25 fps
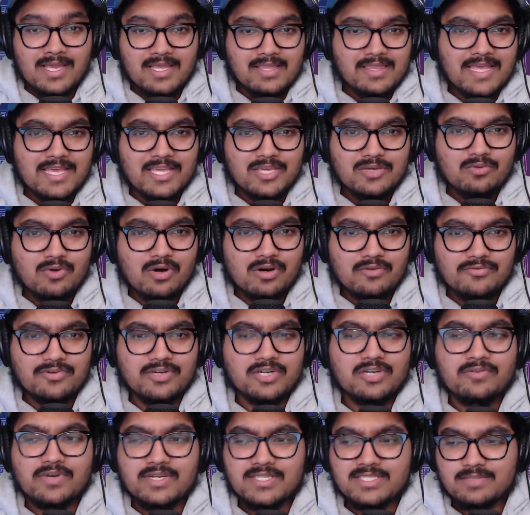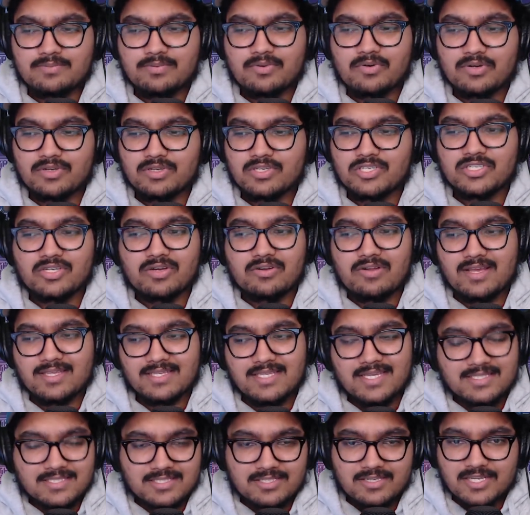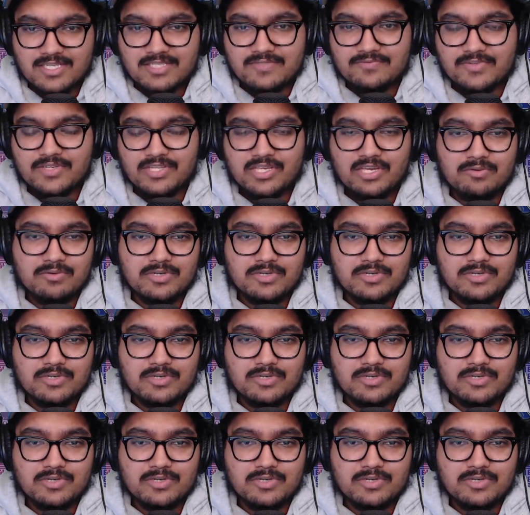thank you all for the great support you showed on yesterday's video,